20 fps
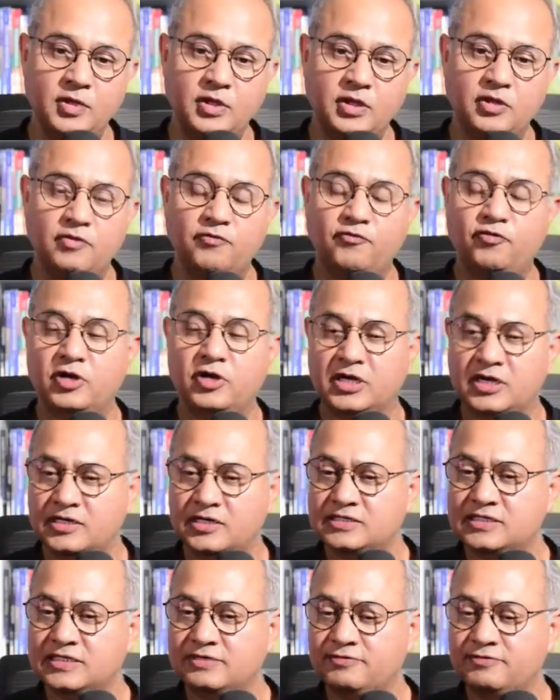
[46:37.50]
For a
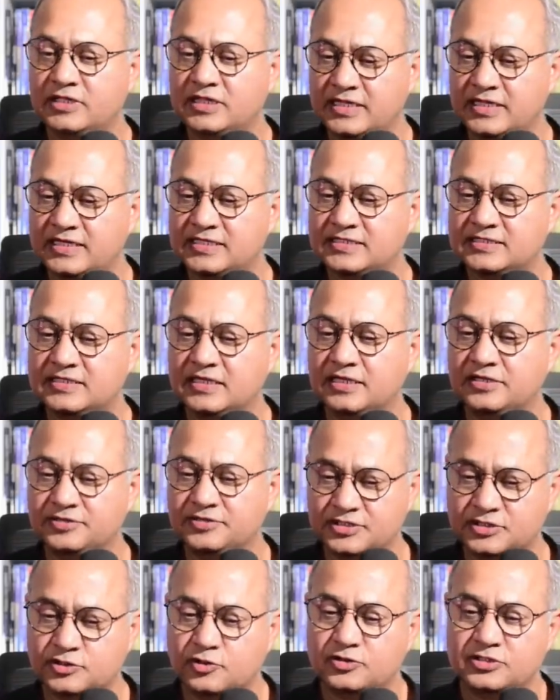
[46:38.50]
country with less
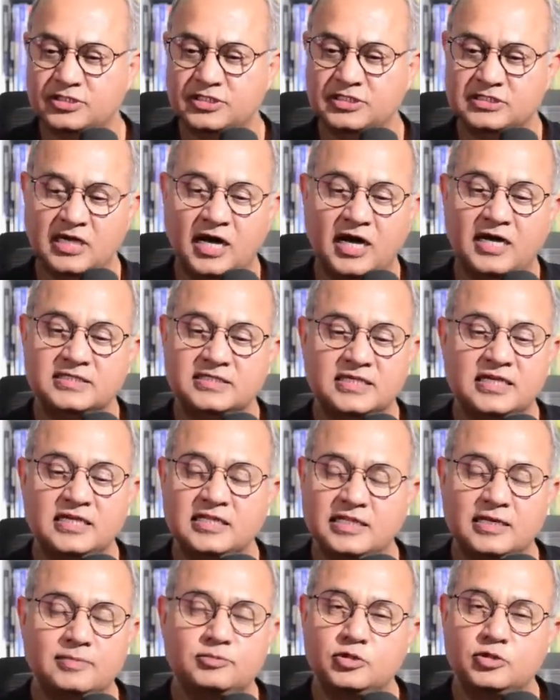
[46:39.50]
resources, asking
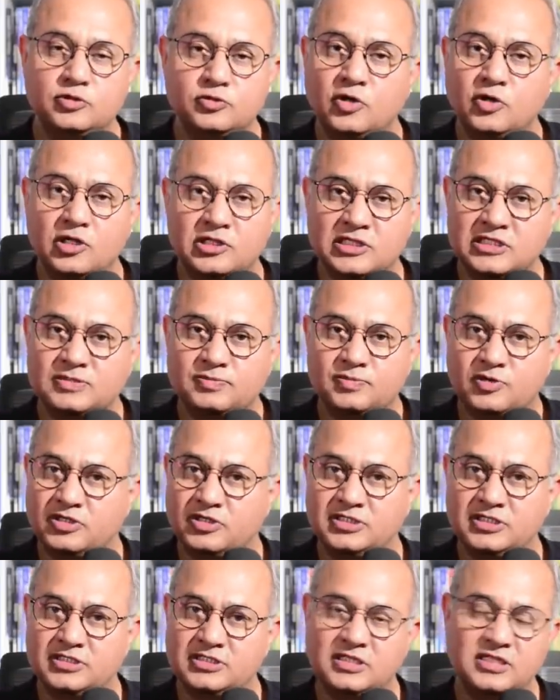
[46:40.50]
them to do all this
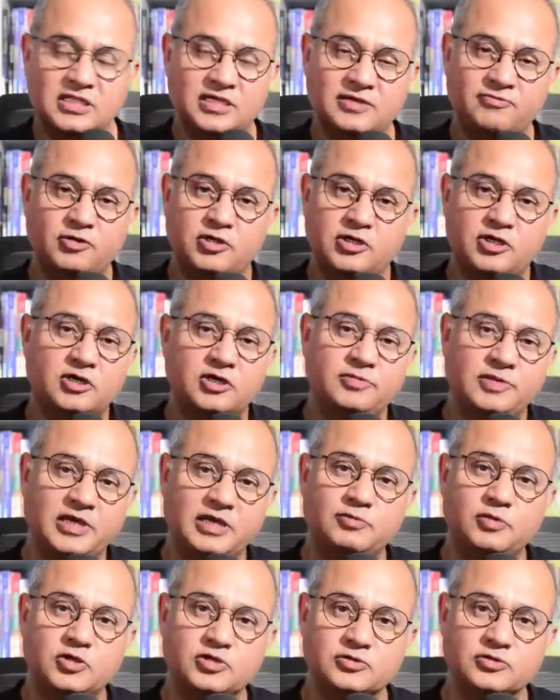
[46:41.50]
processing, they will not be
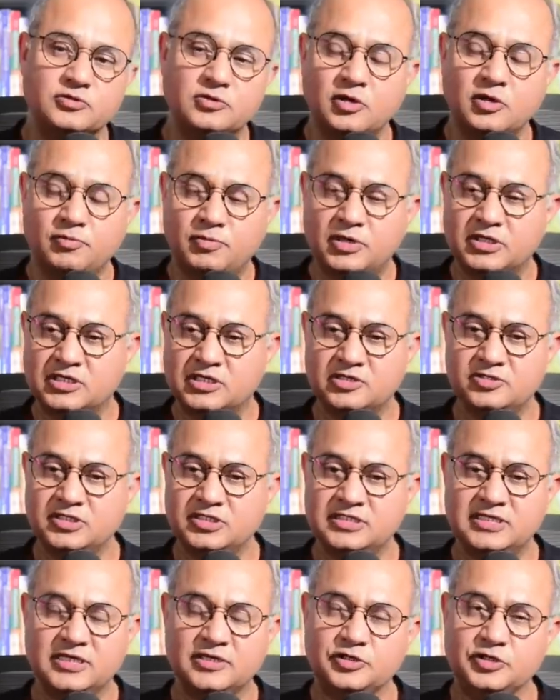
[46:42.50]
able to but countries
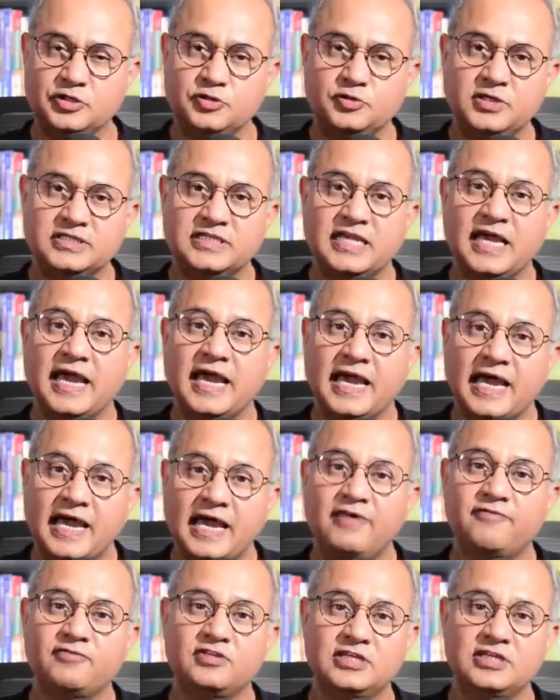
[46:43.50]
like us
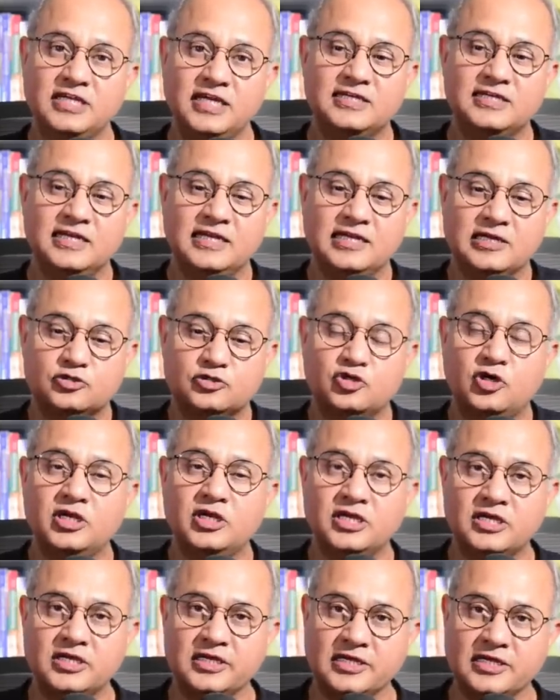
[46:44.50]
have the data
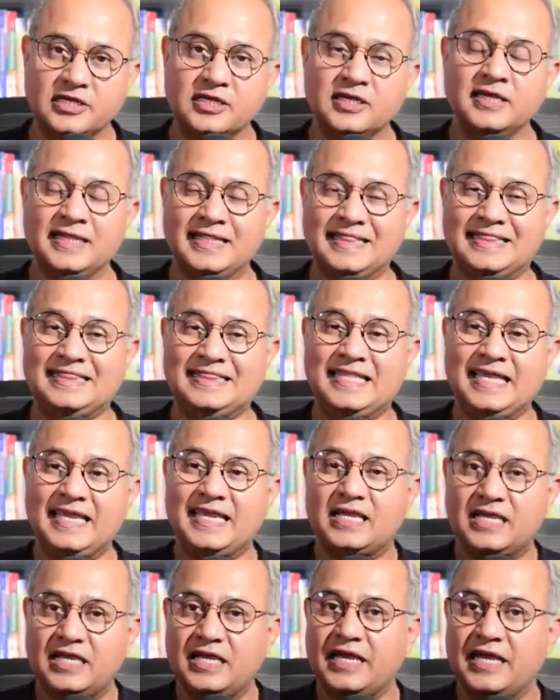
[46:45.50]
electronically they
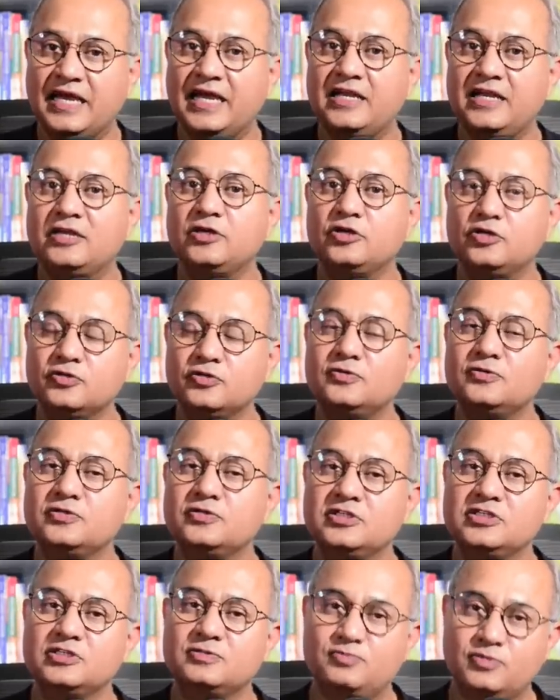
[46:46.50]
can do
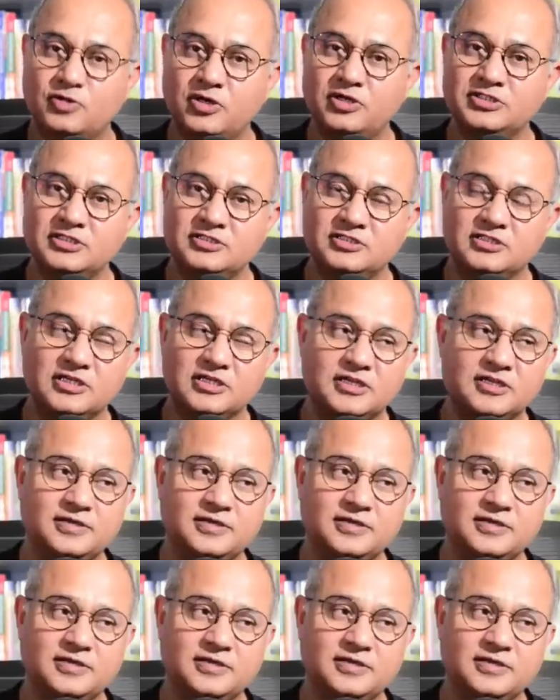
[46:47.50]
this processing